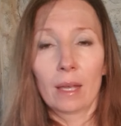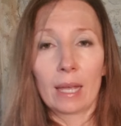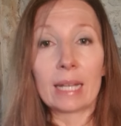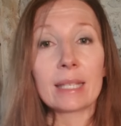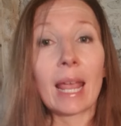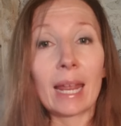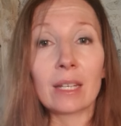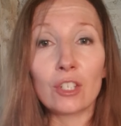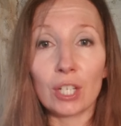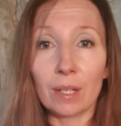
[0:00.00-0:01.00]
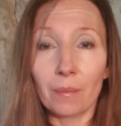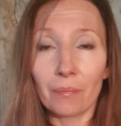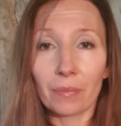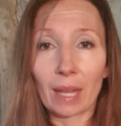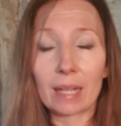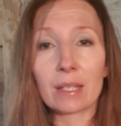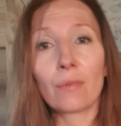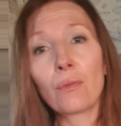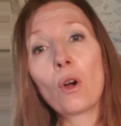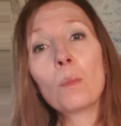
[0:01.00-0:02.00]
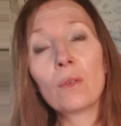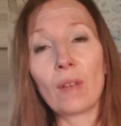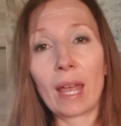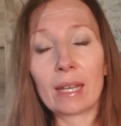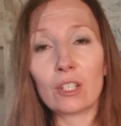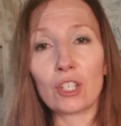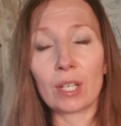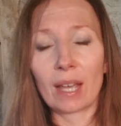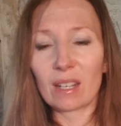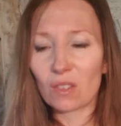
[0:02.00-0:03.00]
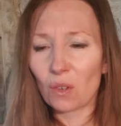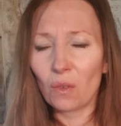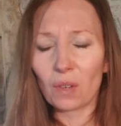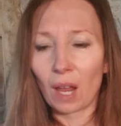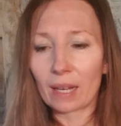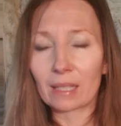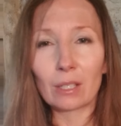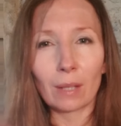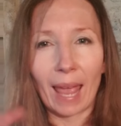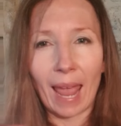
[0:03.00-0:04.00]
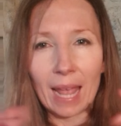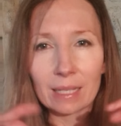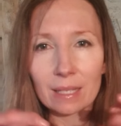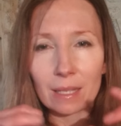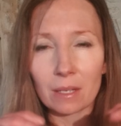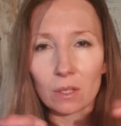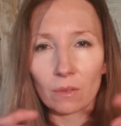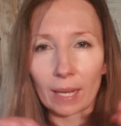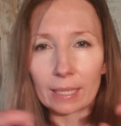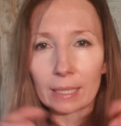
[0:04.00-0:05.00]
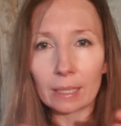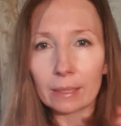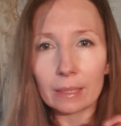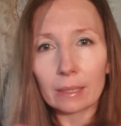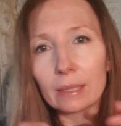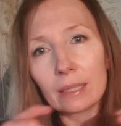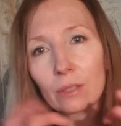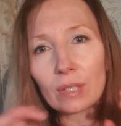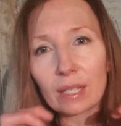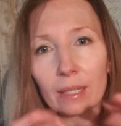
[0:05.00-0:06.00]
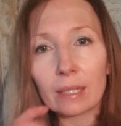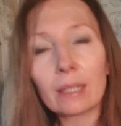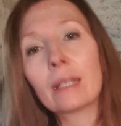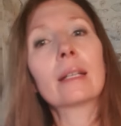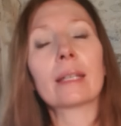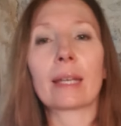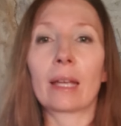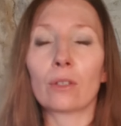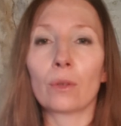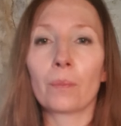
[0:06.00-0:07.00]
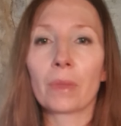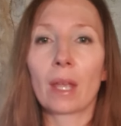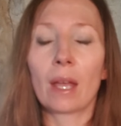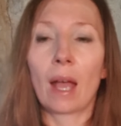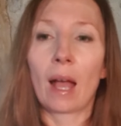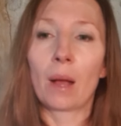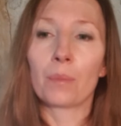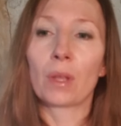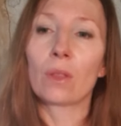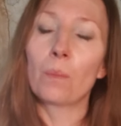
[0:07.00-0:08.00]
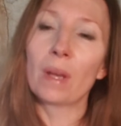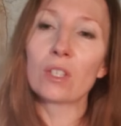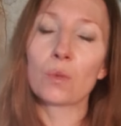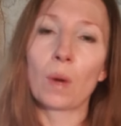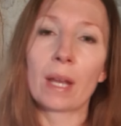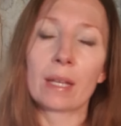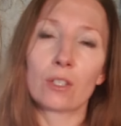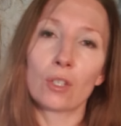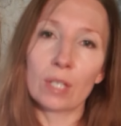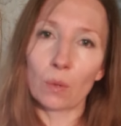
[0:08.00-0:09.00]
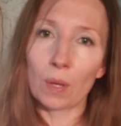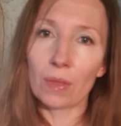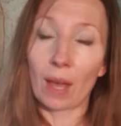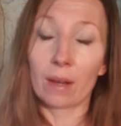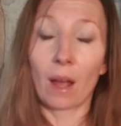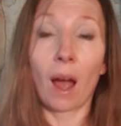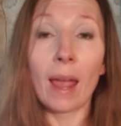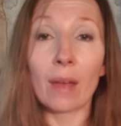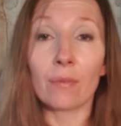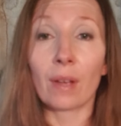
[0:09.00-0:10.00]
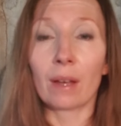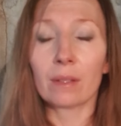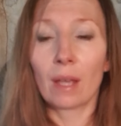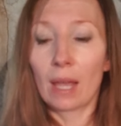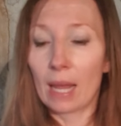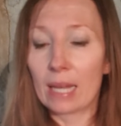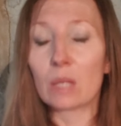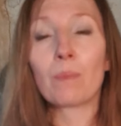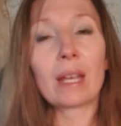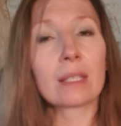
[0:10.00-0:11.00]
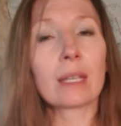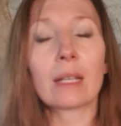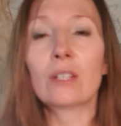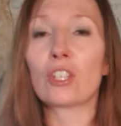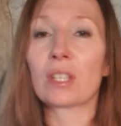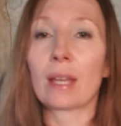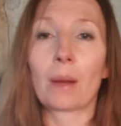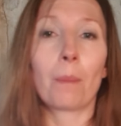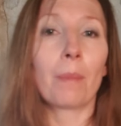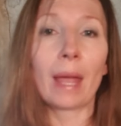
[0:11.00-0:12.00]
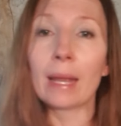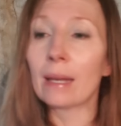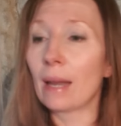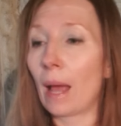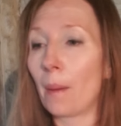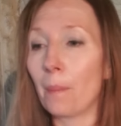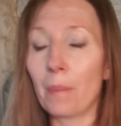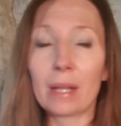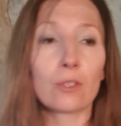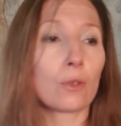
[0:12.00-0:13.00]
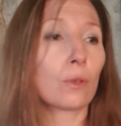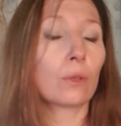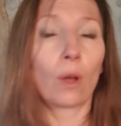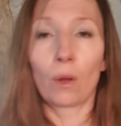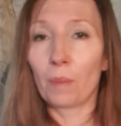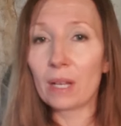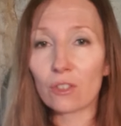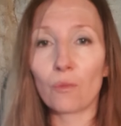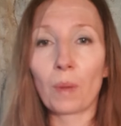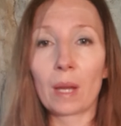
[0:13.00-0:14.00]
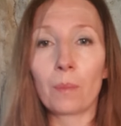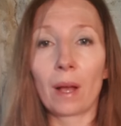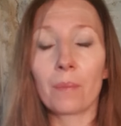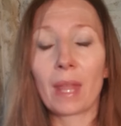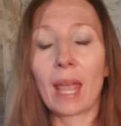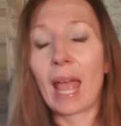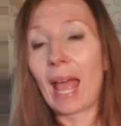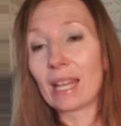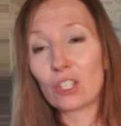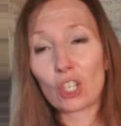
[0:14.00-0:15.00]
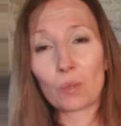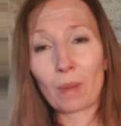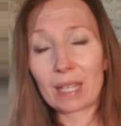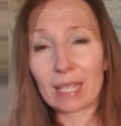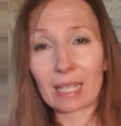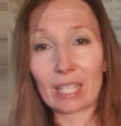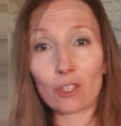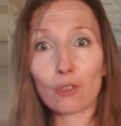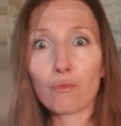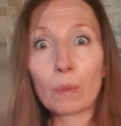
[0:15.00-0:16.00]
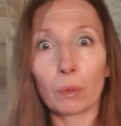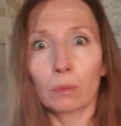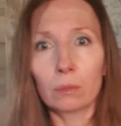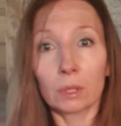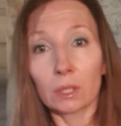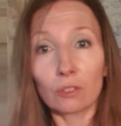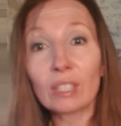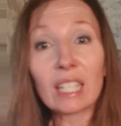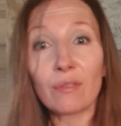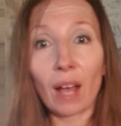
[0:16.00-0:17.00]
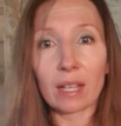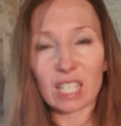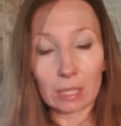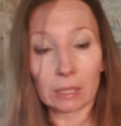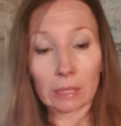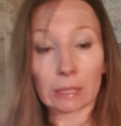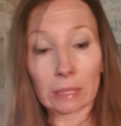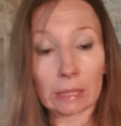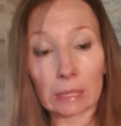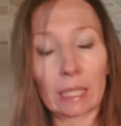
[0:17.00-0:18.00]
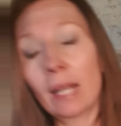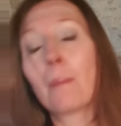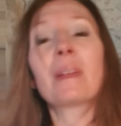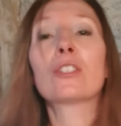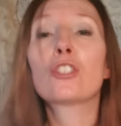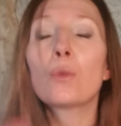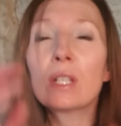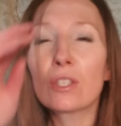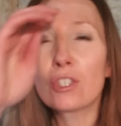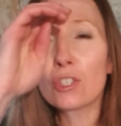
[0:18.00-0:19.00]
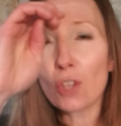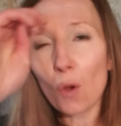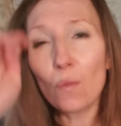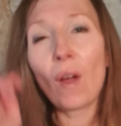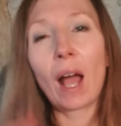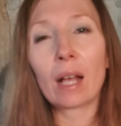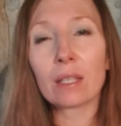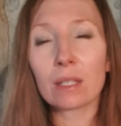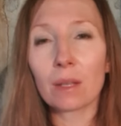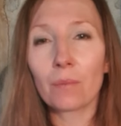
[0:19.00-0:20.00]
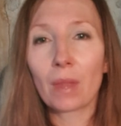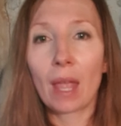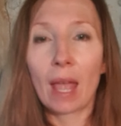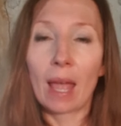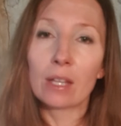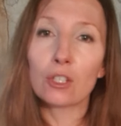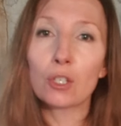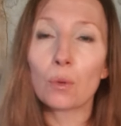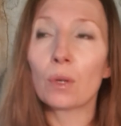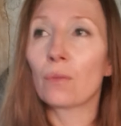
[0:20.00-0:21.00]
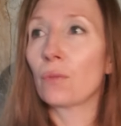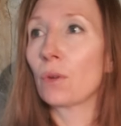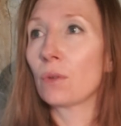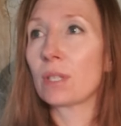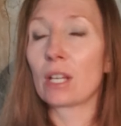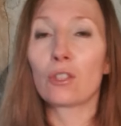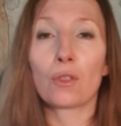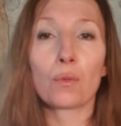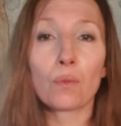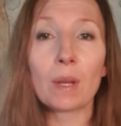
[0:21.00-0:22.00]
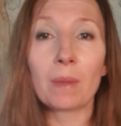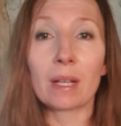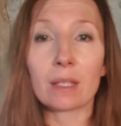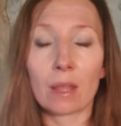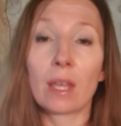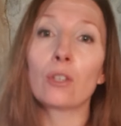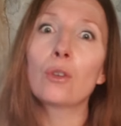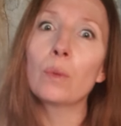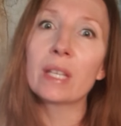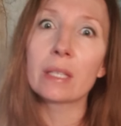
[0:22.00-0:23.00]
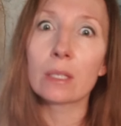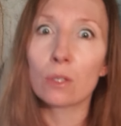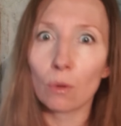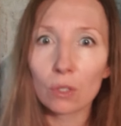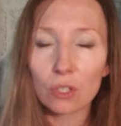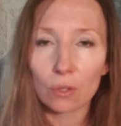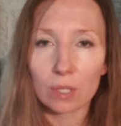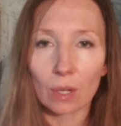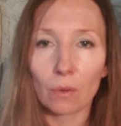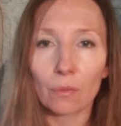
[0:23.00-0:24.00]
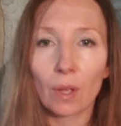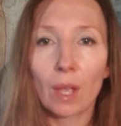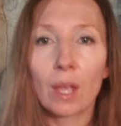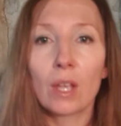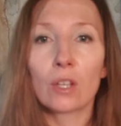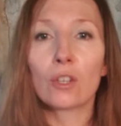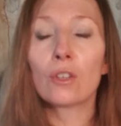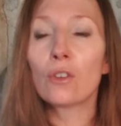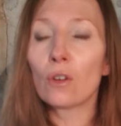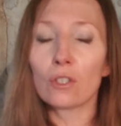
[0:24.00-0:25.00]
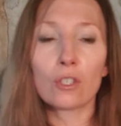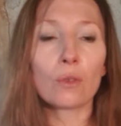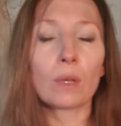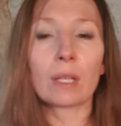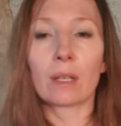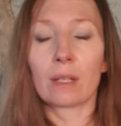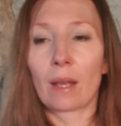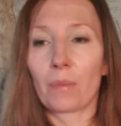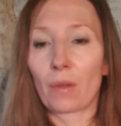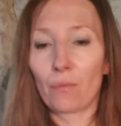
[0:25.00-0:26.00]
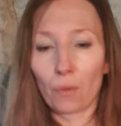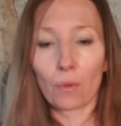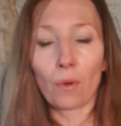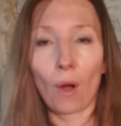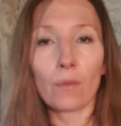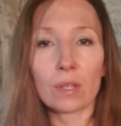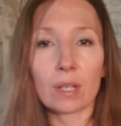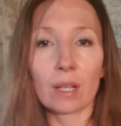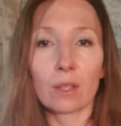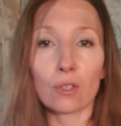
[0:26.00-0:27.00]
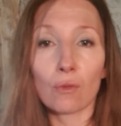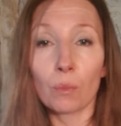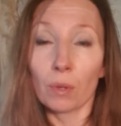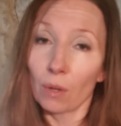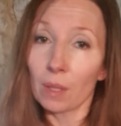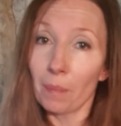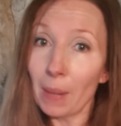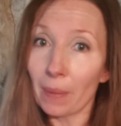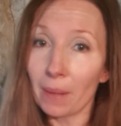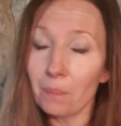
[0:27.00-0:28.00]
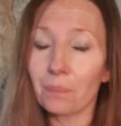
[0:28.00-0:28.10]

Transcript: It's energy. It's a form of energy, and it's sort of like little ants that are sort of like lingering and niggling at you. The best way to deal with that, I have found, is basically just get a pen, a pencil, a piece of paper, and just basically scribble really fast. But do it so fast, and do it for, say, 3 minutes, that you exhaust yourself. You're not doing it for, obviously, the scribble on the paper.